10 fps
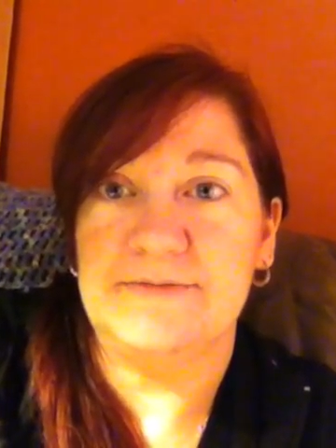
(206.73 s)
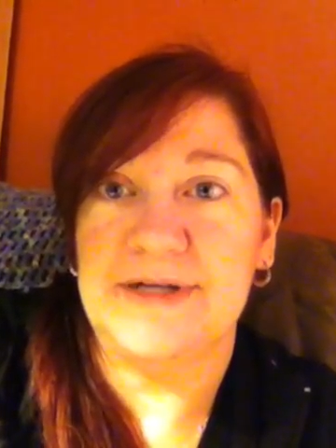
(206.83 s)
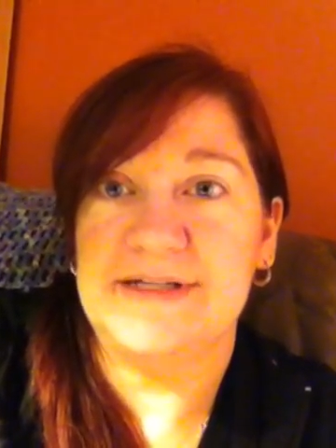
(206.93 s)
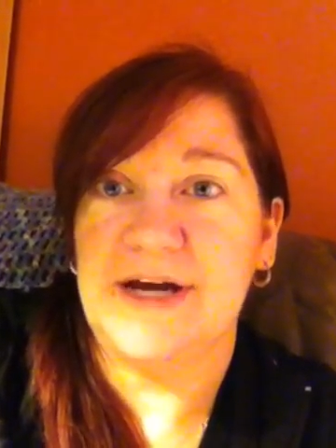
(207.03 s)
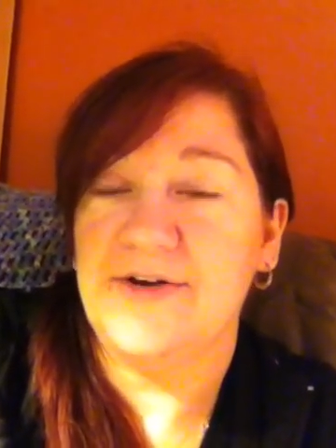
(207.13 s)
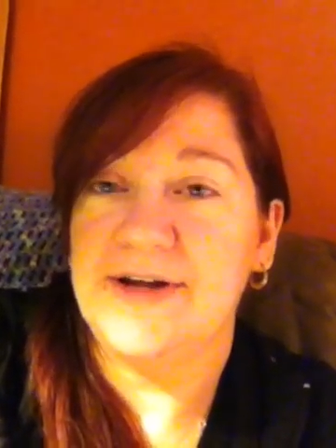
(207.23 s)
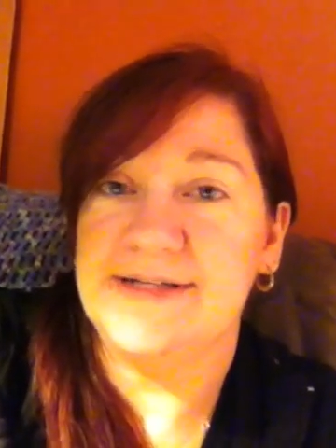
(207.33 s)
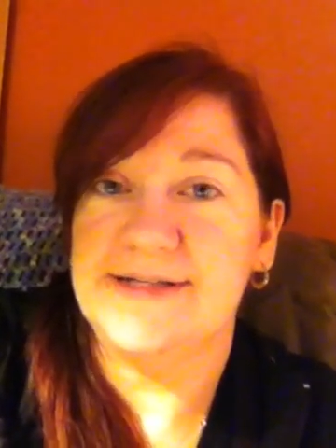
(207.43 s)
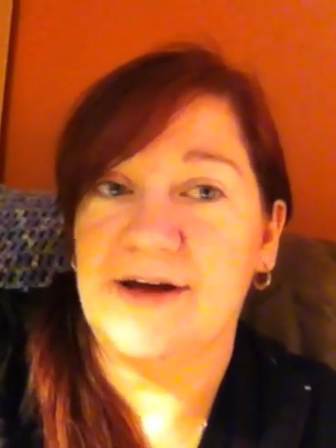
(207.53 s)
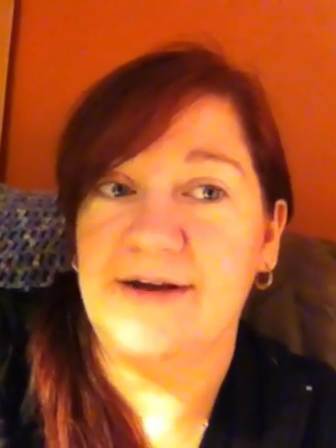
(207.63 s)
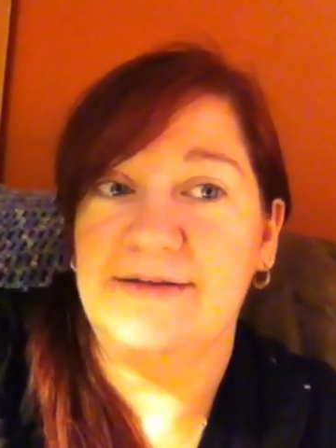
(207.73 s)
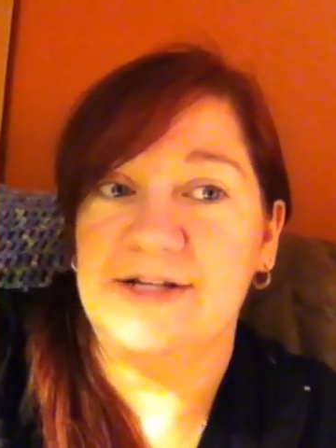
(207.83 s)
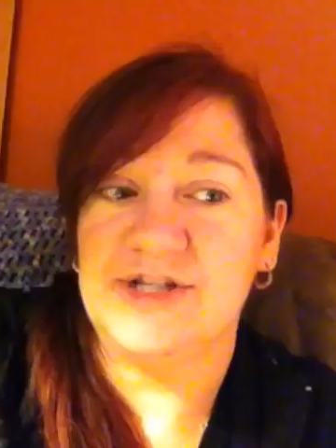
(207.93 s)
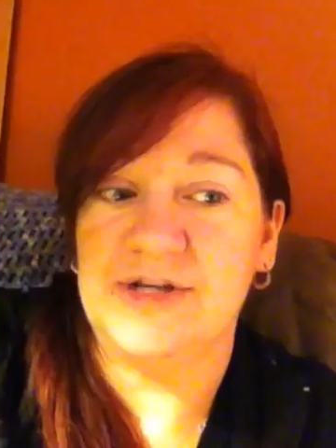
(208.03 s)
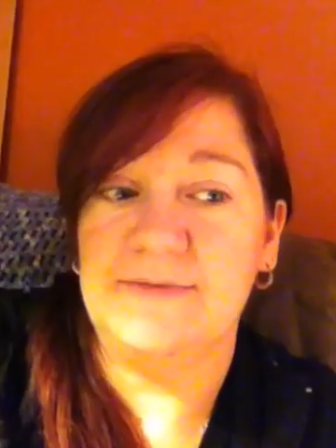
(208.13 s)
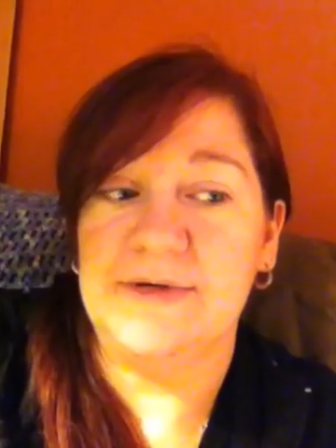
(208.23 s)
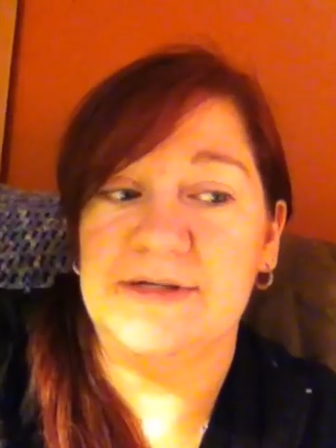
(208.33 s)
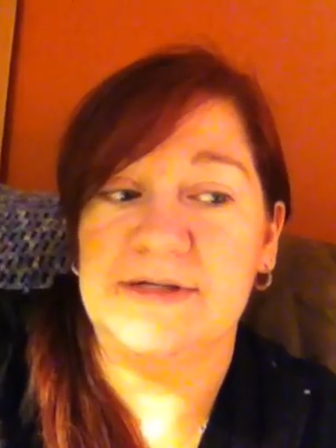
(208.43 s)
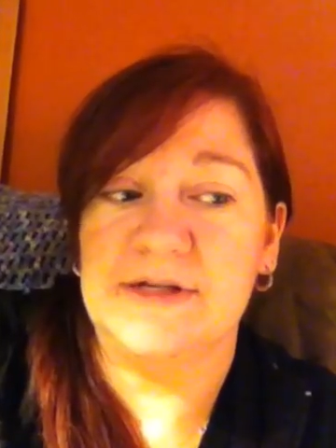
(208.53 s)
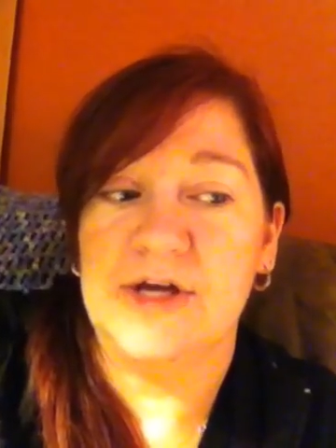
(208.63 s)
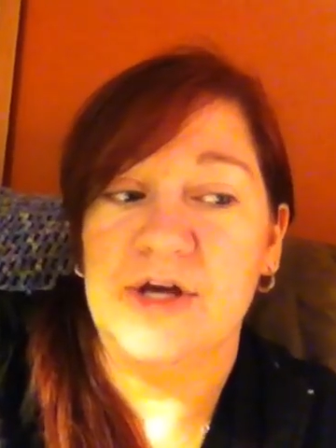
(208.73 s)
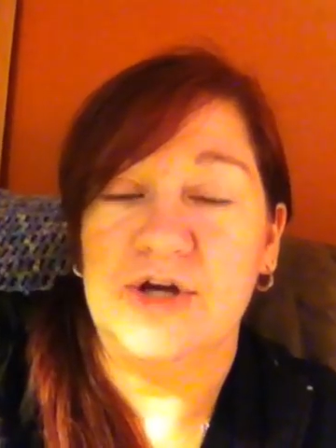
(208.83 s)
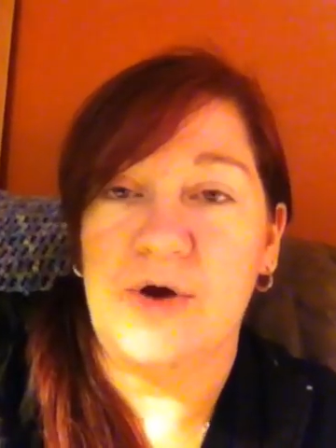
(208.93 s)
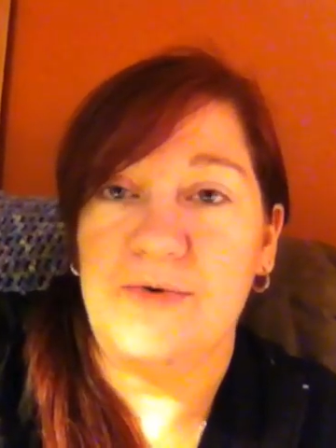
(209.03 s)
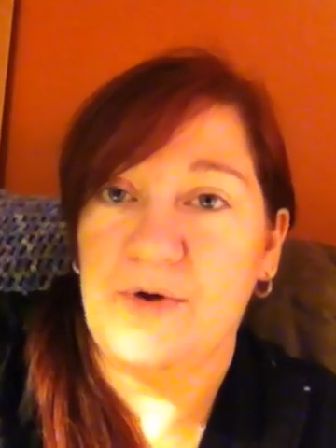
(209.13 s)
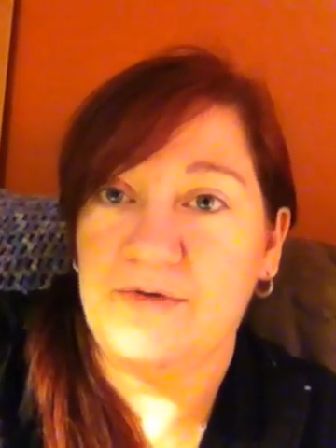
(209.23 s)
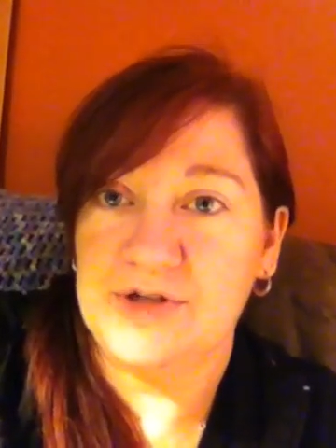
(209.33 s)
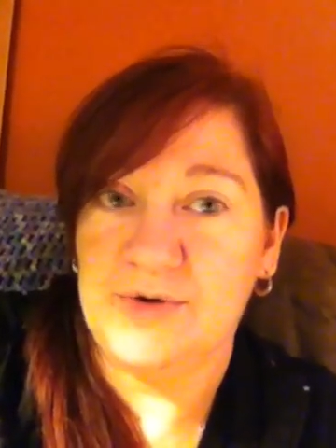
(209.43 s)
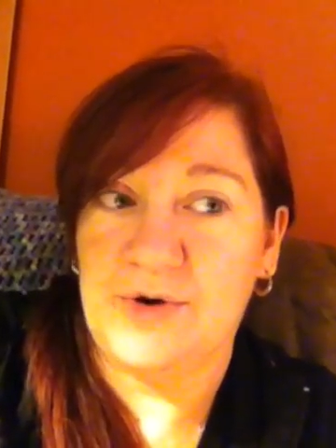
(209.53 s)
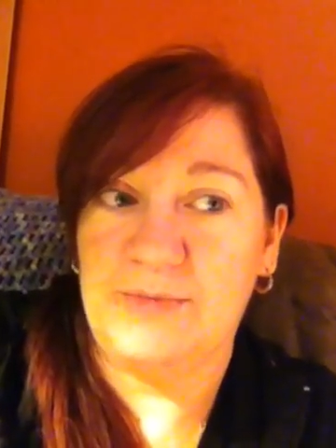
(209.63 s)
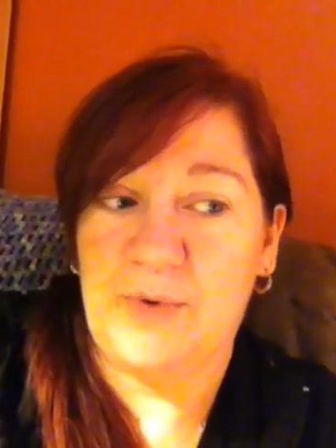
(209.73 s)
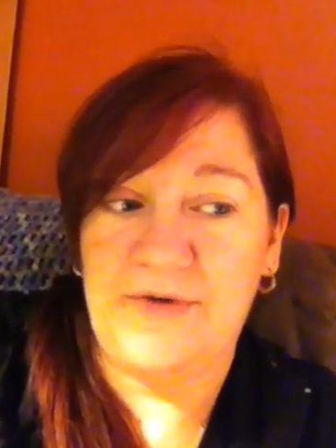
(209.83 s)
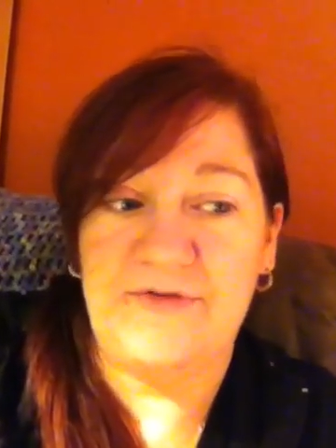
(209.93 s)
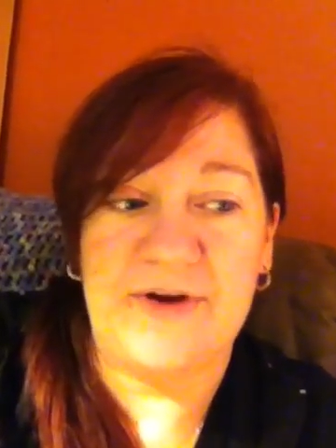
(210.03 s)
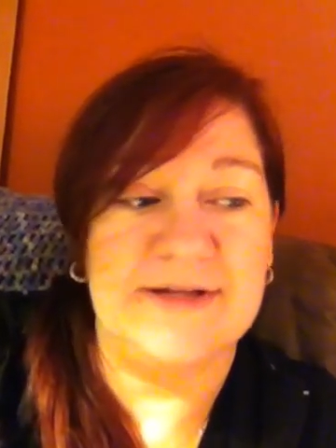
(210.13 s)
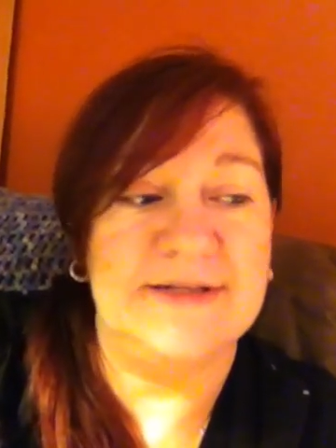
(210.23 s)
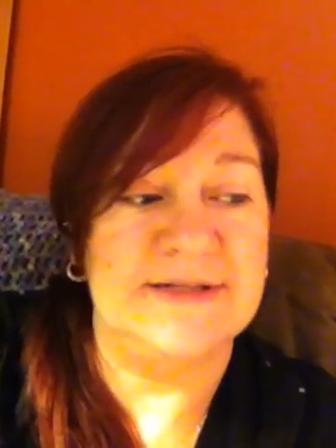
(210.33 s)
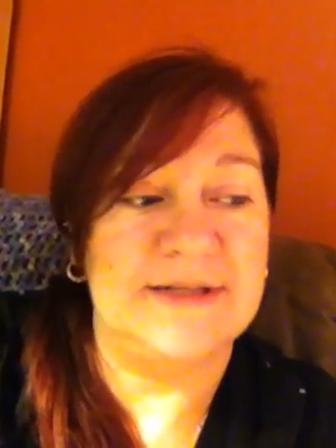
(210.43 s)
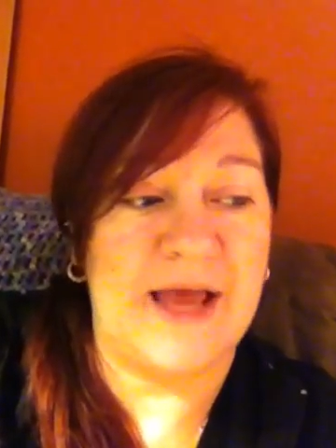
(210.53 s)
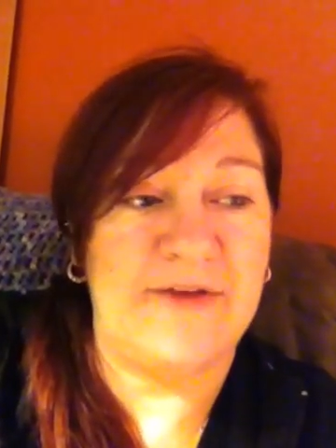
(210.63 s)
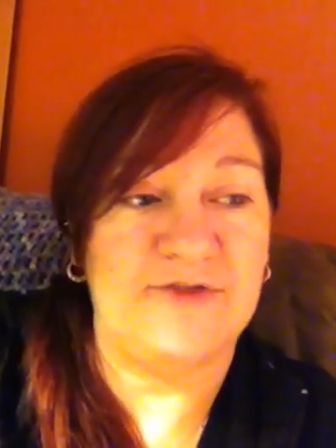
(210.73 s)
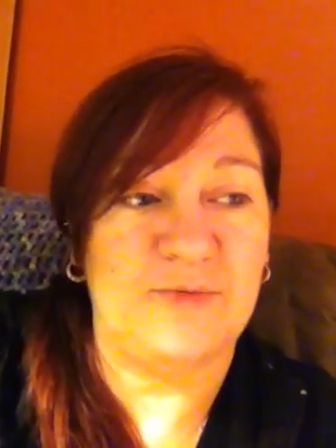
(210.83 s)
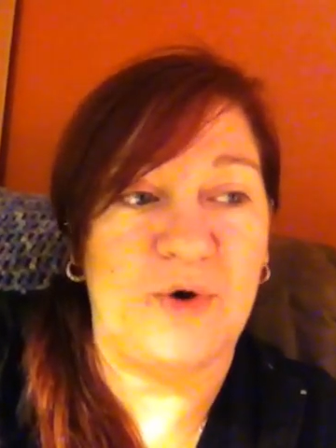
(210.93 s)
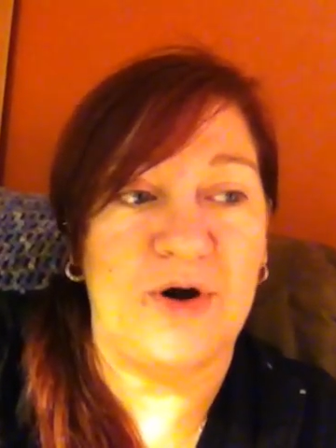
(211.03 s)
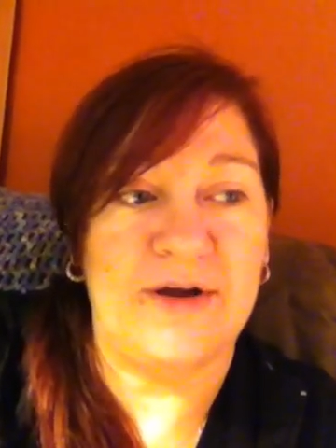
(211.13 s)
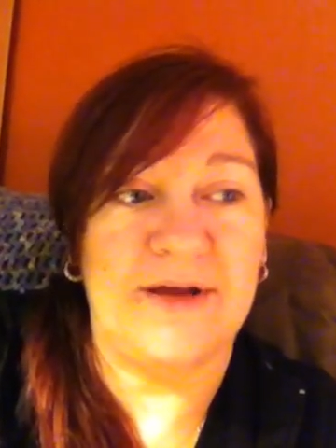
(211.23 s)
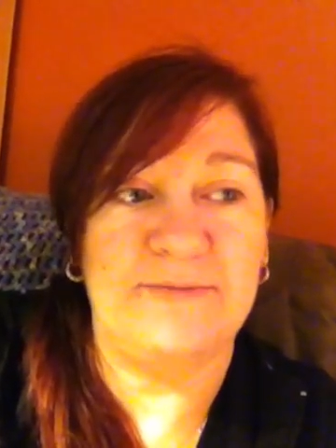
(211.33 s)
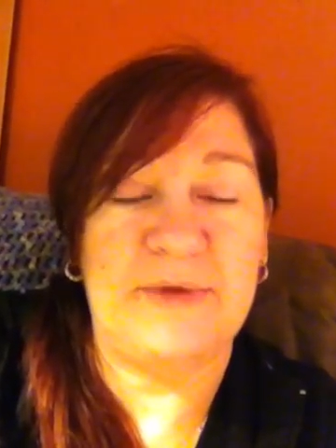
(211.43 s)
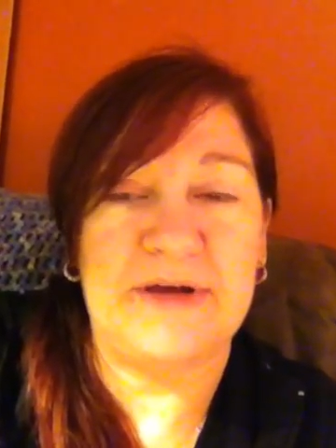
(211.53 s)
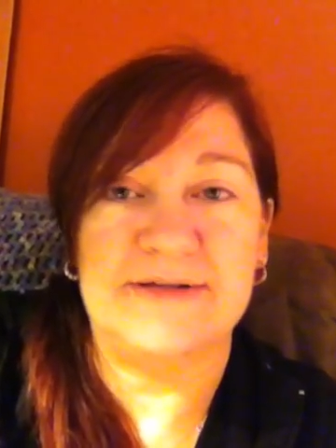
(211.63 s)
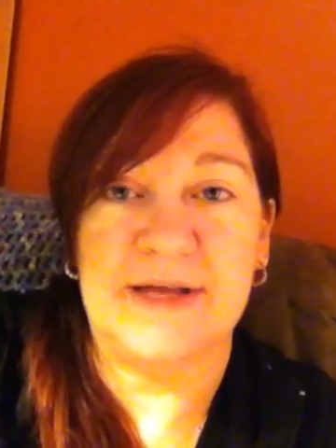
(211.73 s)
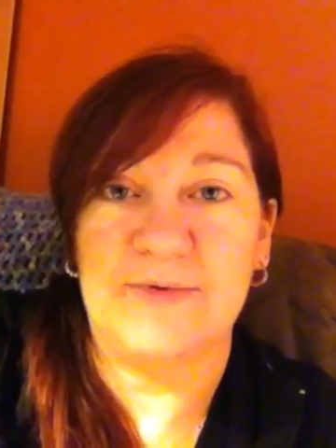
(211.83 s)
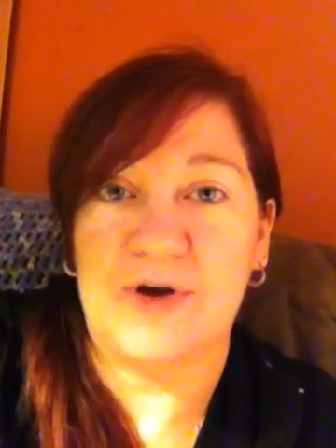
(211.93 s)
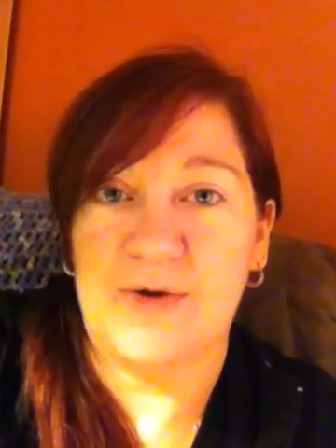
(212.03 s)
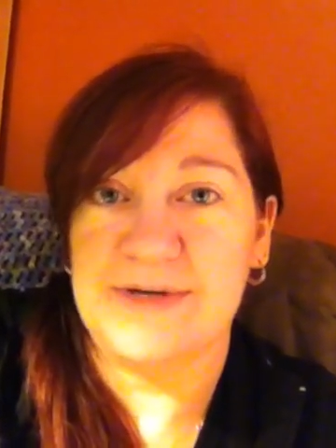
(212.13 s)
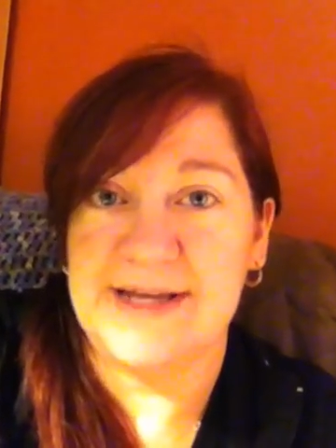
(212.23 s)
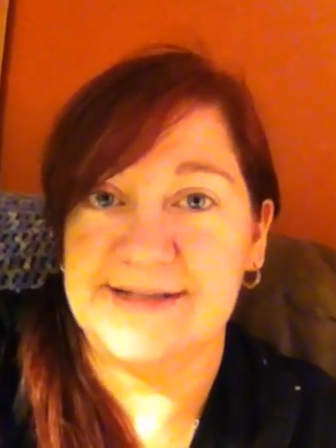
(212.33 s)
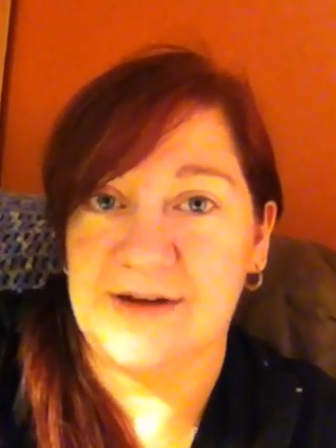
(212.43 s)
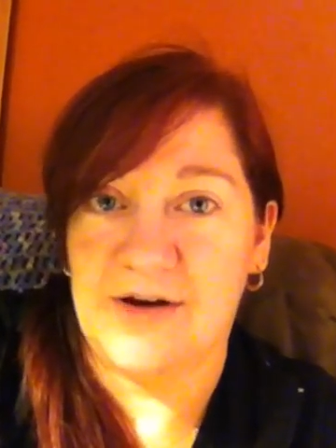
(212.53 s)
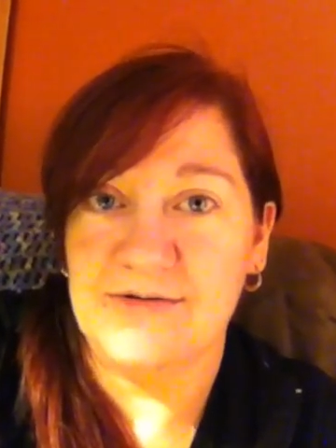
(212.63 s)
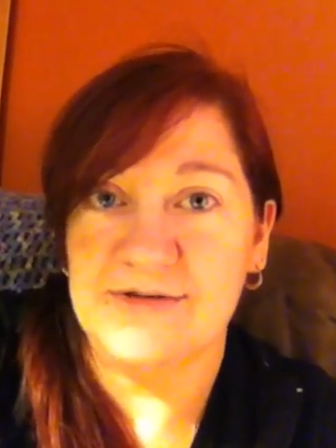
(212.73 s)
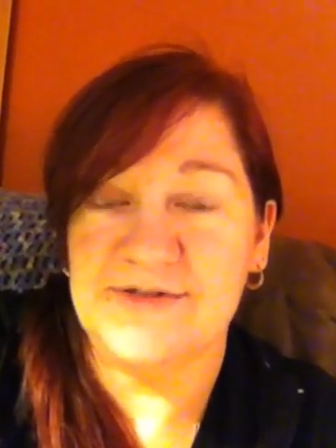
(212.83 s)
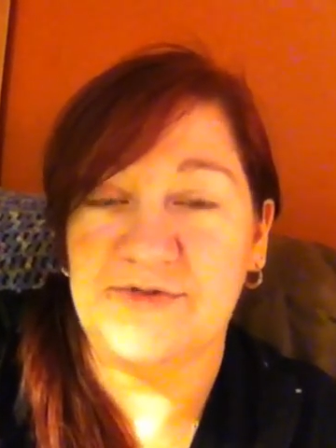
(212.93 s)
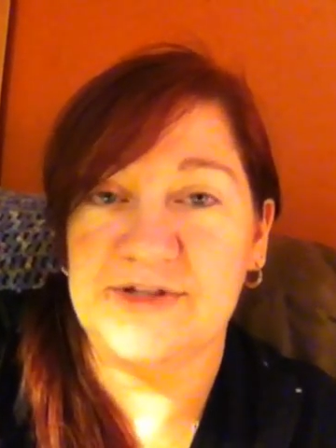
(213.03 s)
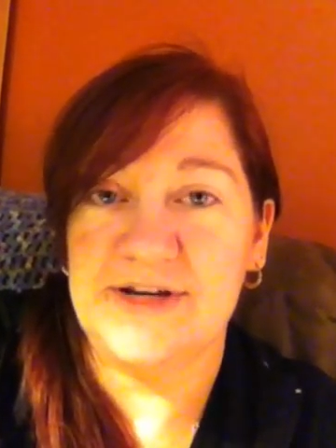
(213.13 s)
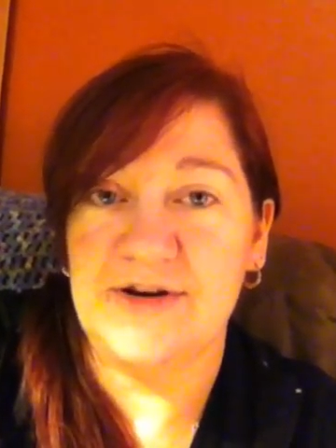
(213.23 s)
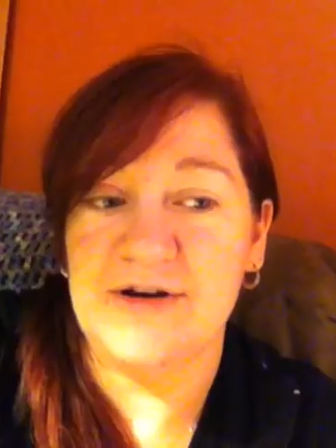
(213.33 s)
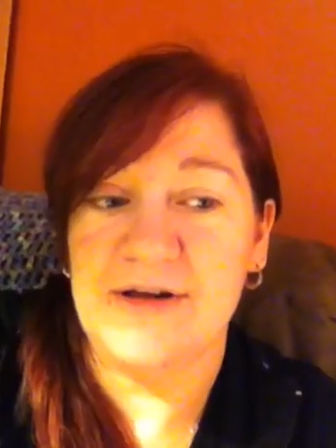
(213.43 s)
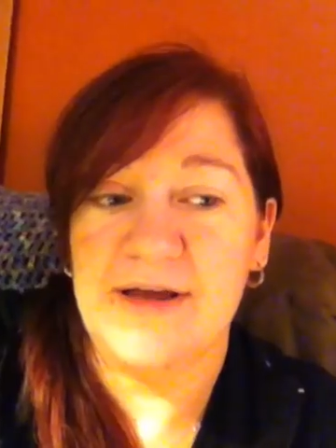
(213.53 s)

my daughter had decided that she was going over to her boyfriend's after work because they were going to his uncle's for dinner.